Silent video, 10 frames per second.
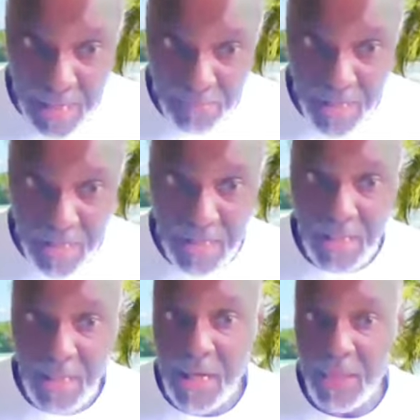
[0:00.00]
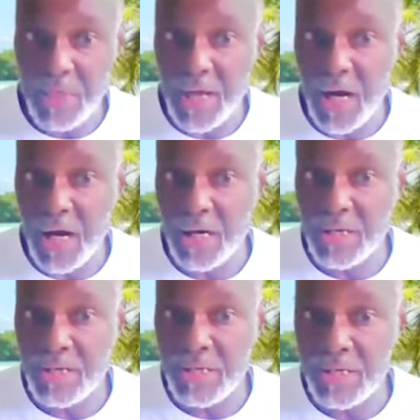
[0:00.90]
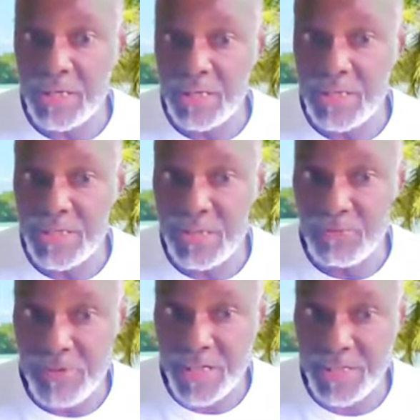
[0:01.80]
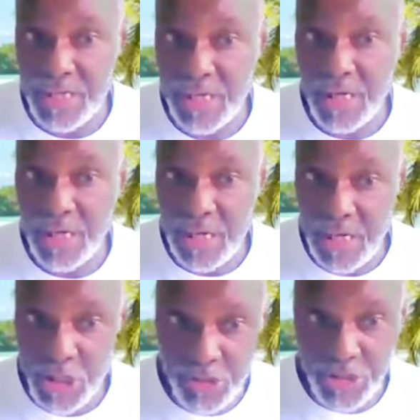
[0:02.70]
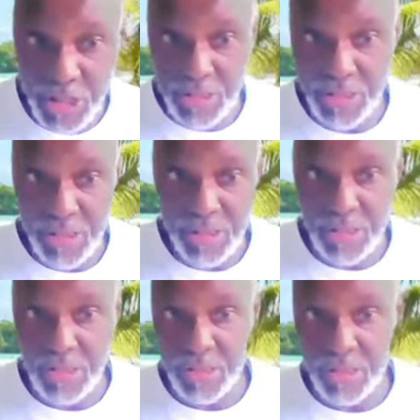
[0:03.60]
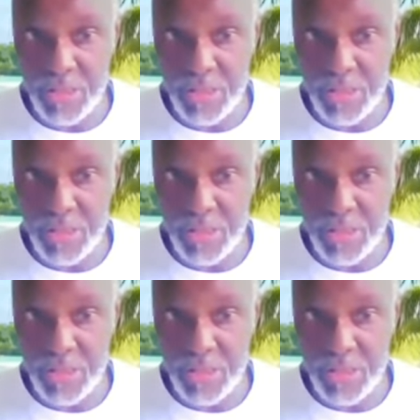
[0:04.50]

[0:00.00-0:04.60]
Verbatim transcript: and biochemically, they are synthetic estrogens.